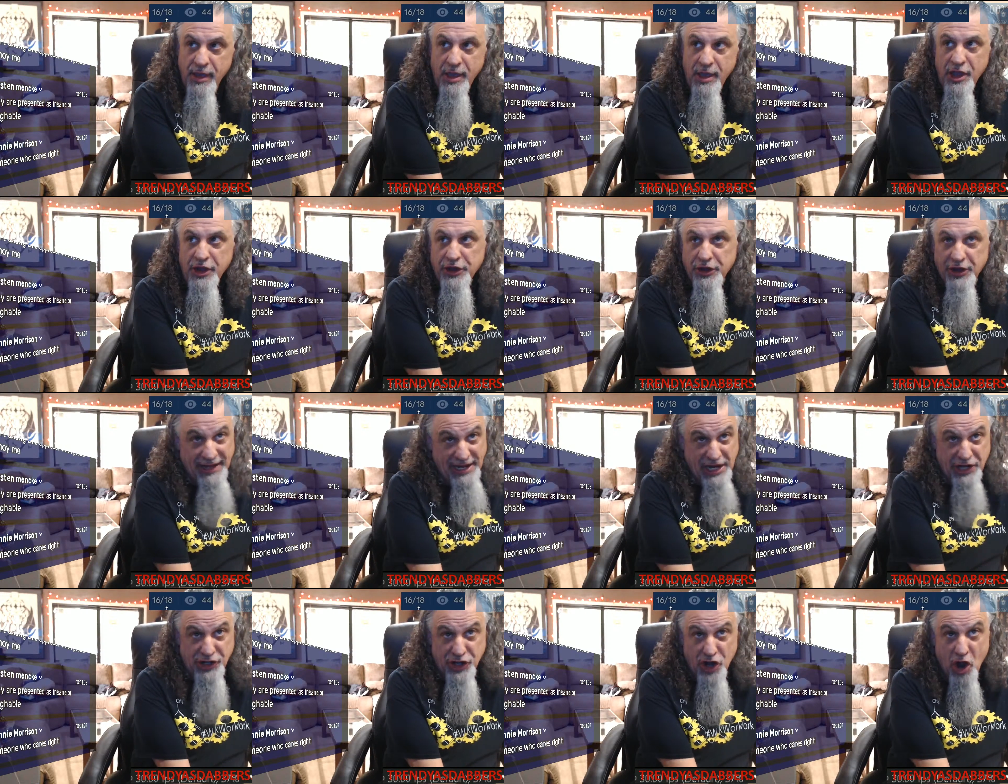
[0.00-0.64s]

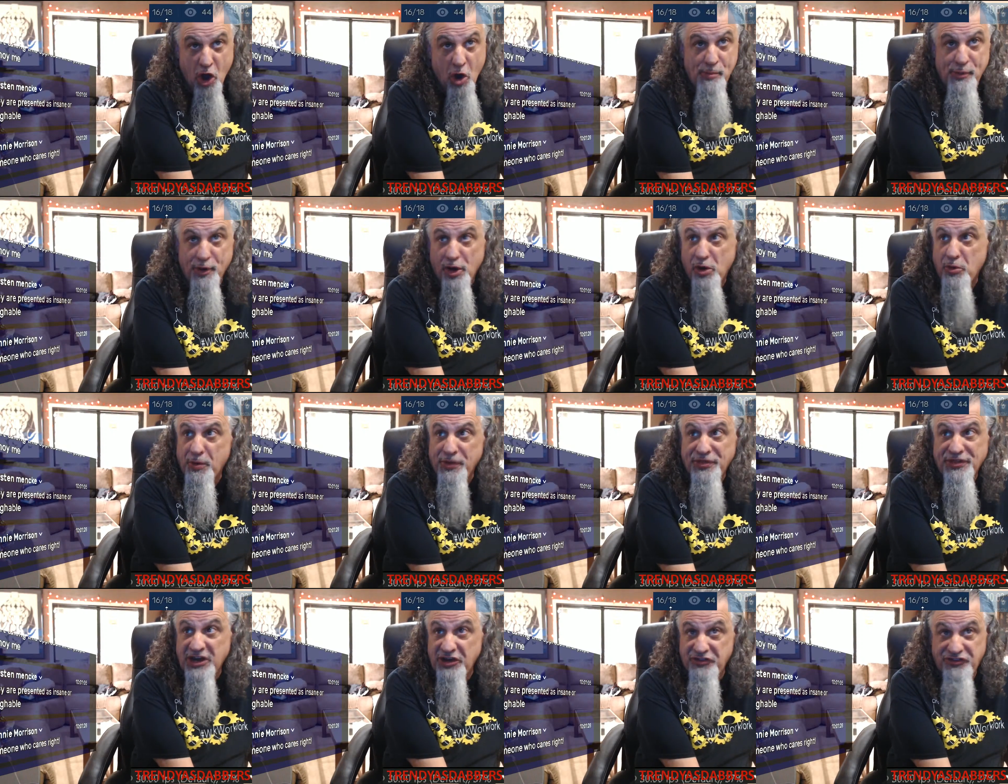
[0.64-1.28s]
like a notebook
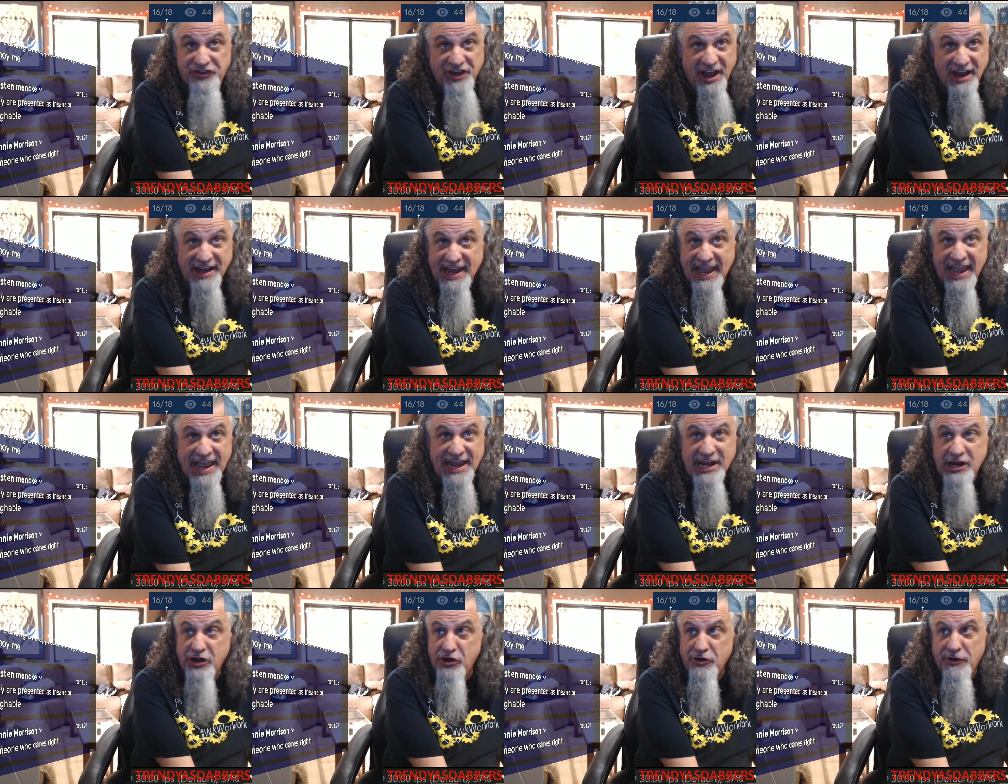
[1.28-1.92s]
with an agenda
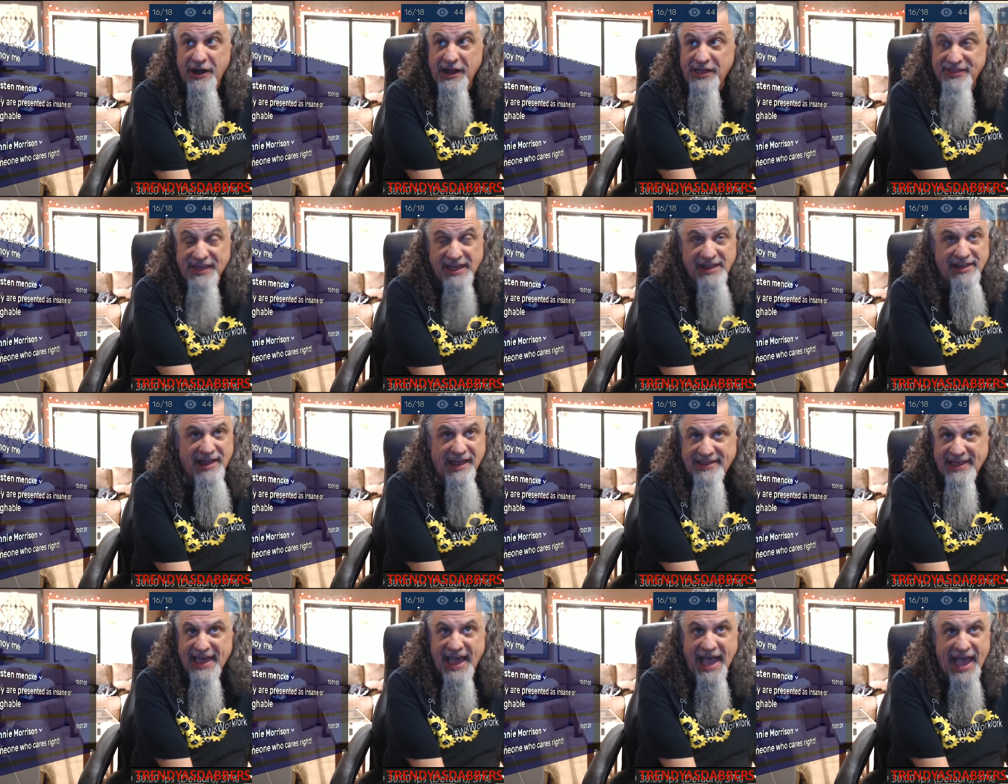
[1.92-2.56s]
in it or anything
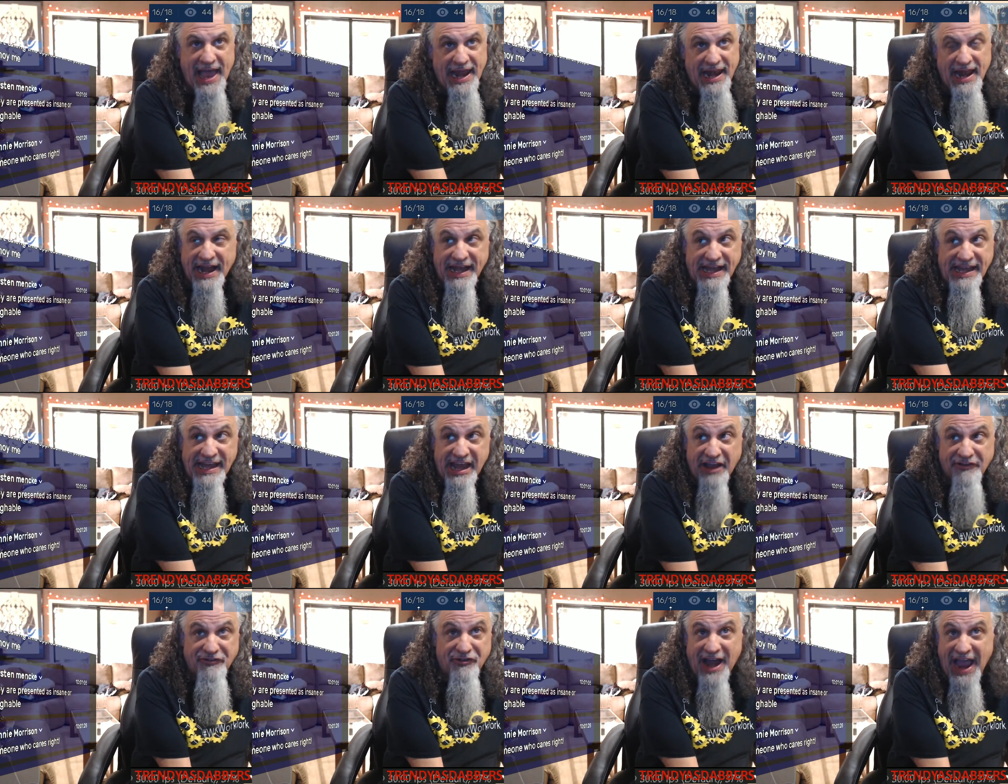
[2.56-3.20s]
like that. I
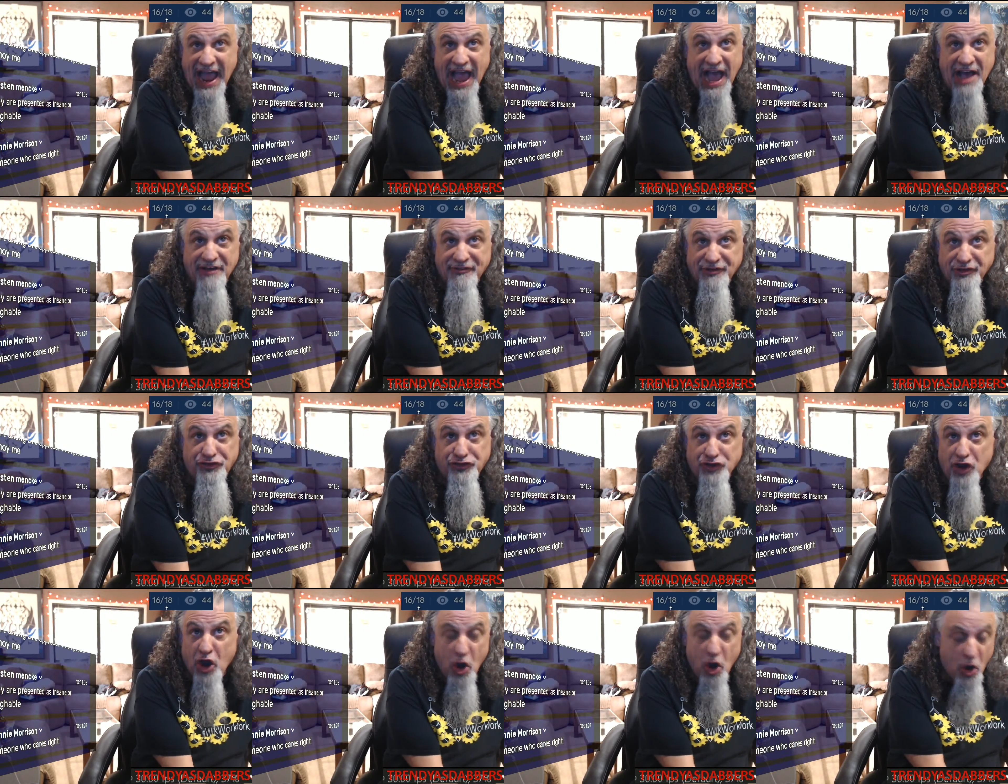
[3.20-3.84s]
never have a
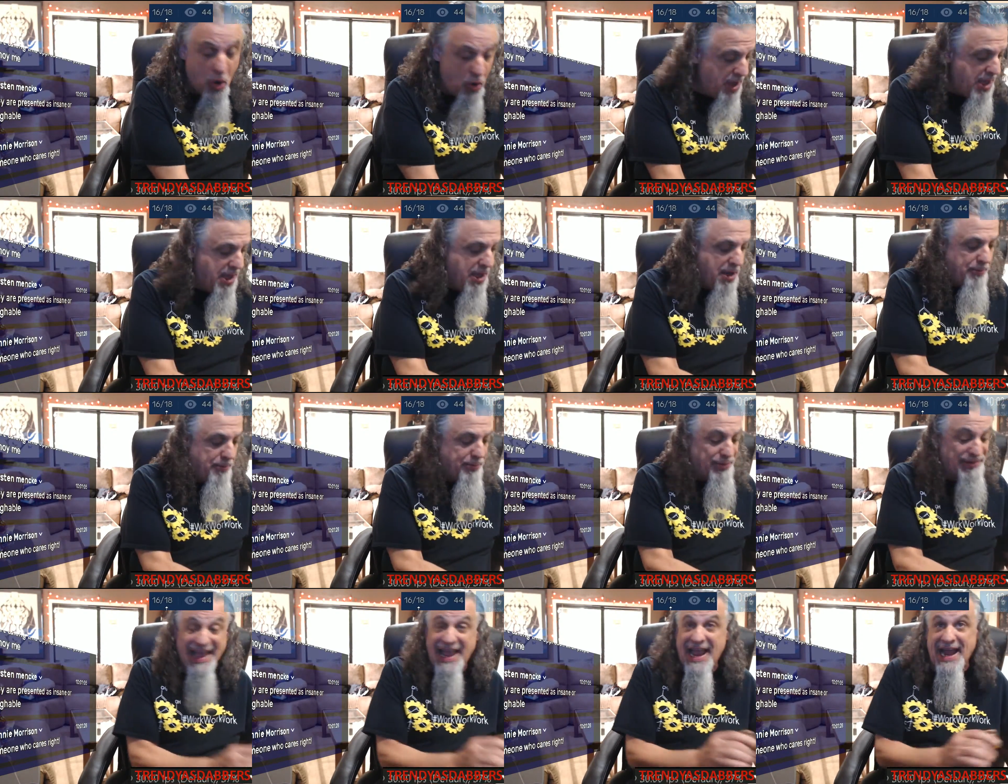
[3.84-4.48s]
show
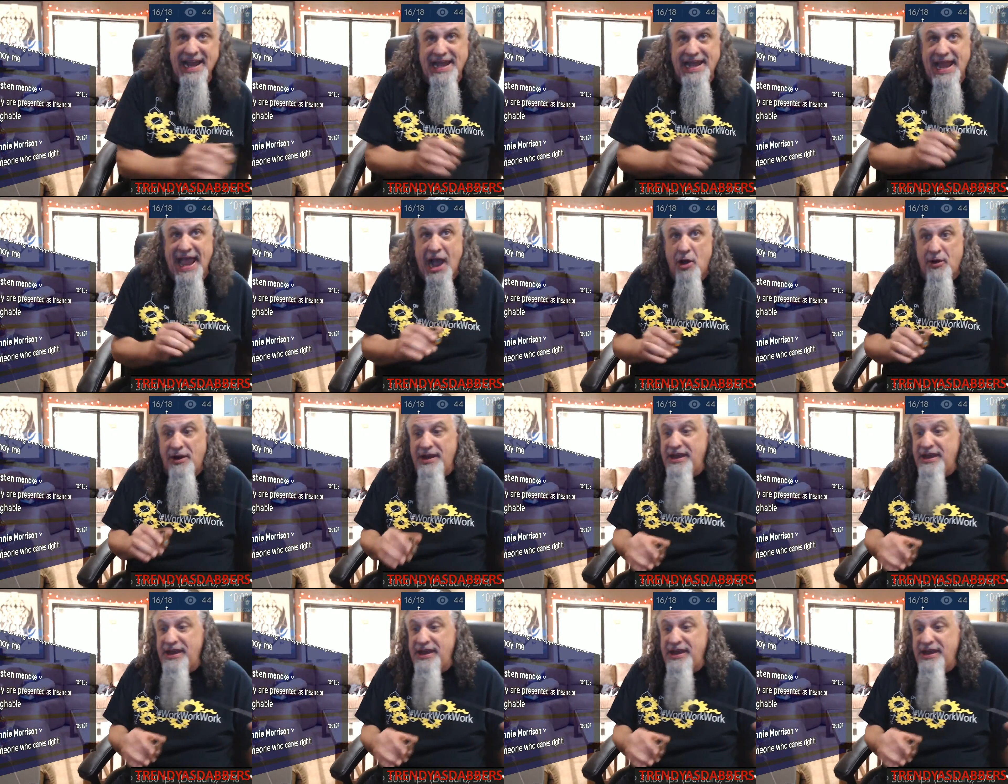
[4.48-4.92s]
planned out.